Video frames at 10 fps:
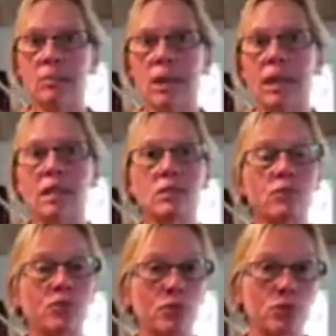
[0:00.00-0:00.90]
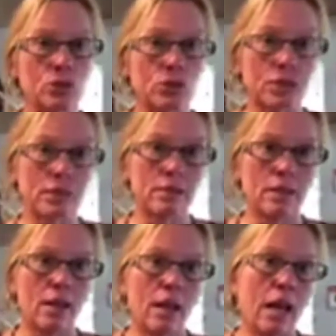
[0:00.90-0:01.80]
planting some fruit trees,
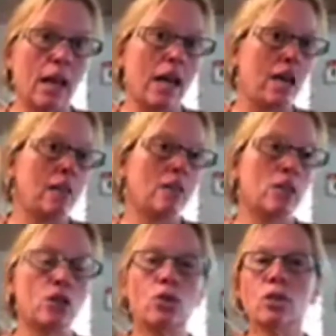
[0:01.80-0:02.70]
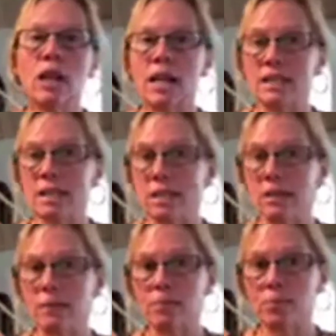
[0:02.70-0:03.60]
and
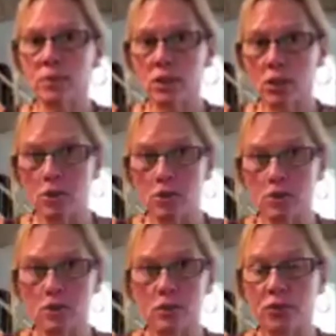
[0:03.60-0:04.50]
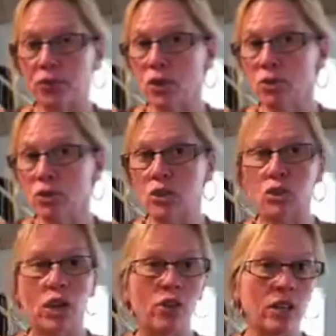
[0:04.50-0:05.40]
utilizing those
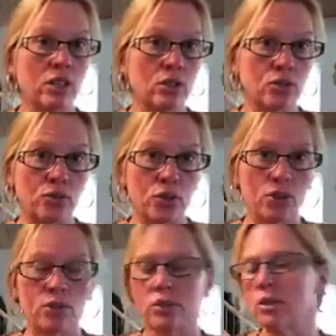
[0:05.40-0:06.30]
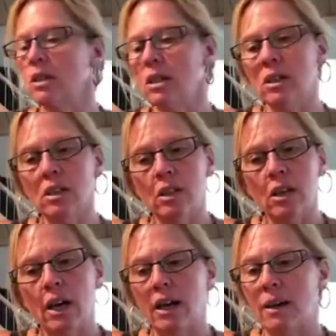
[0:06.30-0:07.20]
fruits, sharing those fruits.
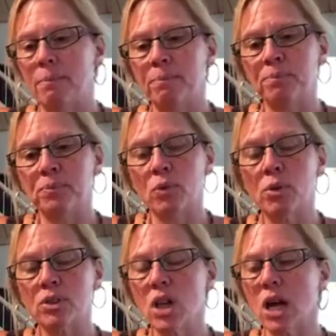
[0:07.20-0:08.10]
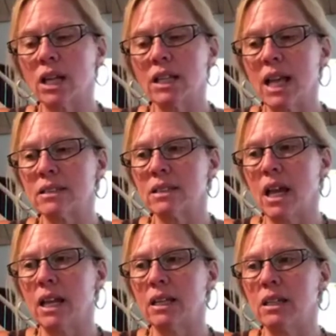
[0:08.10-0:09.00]
Um, we were talking last
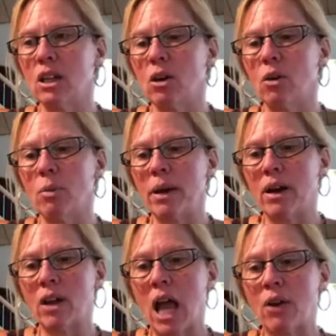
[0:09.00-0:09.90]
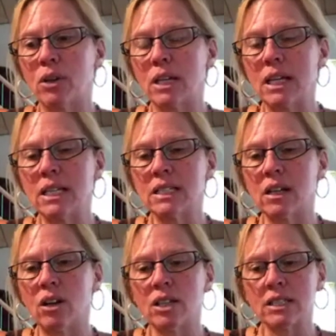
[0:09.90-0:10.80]
night, you know, about our needs
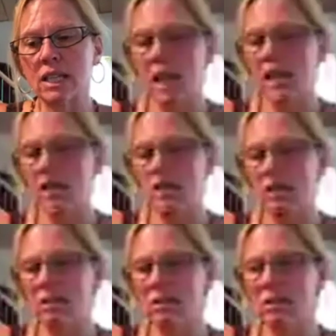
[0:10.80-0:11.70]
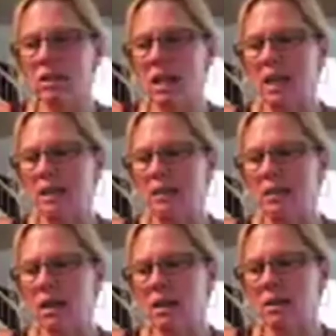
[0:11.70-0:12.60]
and our desires, and,
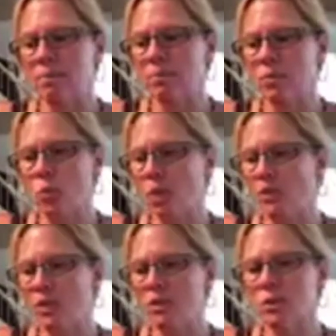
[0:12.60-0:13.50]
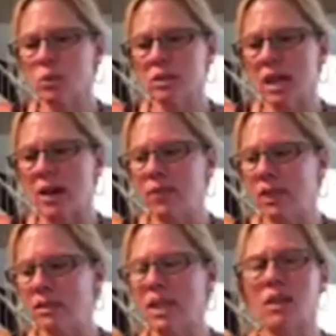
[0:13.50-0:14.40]
and um, one of those was
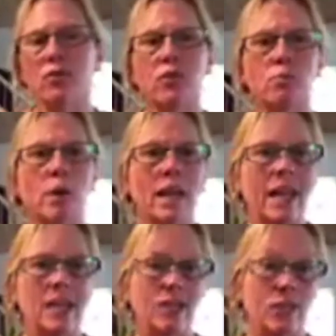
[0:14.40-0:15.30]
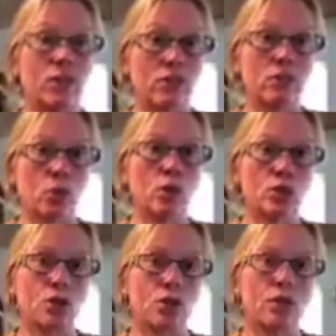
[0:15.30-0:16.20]
having a ten foot by eighty foot
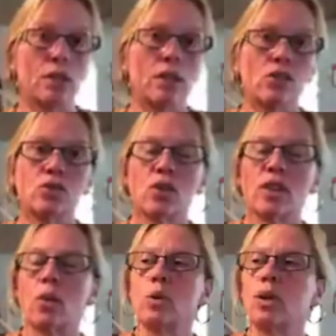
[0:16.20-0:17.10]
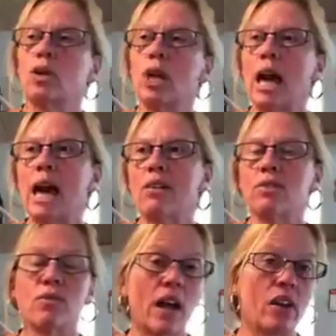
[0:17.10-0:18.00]
orchard, so that we could
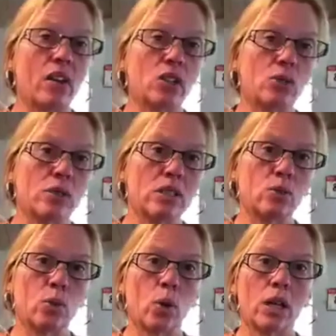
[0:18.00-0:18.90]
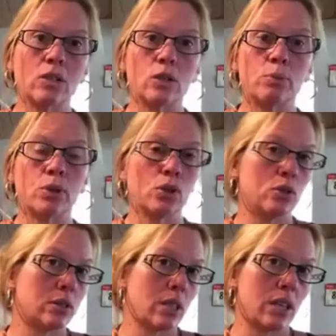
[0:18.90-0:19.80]
have the varying trees we wanted to
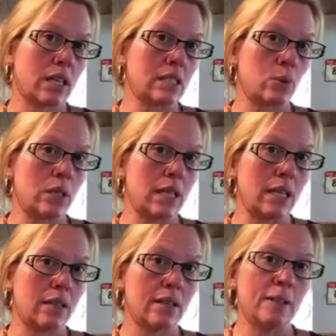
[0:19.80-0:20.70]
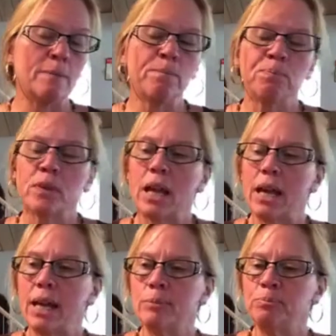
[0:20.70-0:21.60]
produce the things we need.
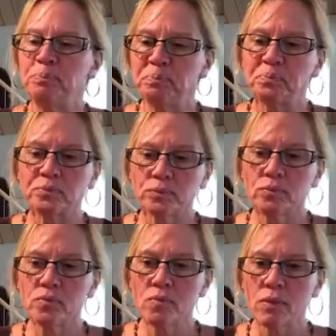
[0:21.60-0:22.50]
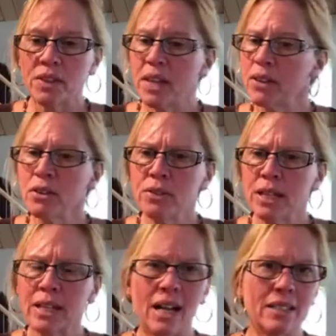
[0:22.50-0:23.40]
And the other
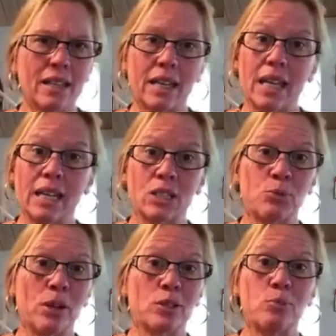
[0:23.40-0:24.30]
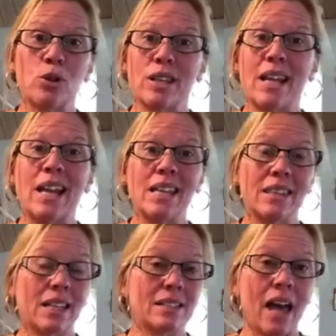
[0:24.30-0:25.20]
thing, guys, I can't express more than
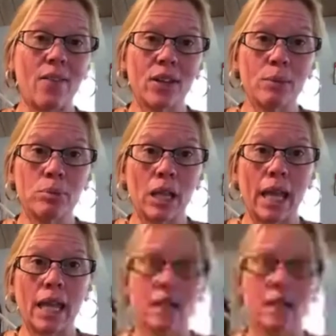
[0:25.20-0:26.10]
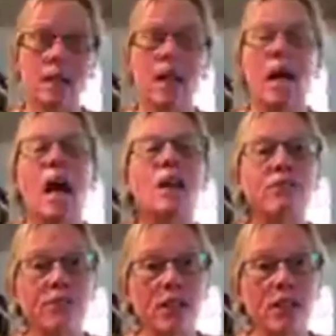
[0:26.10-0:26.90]
anything, is having a plan and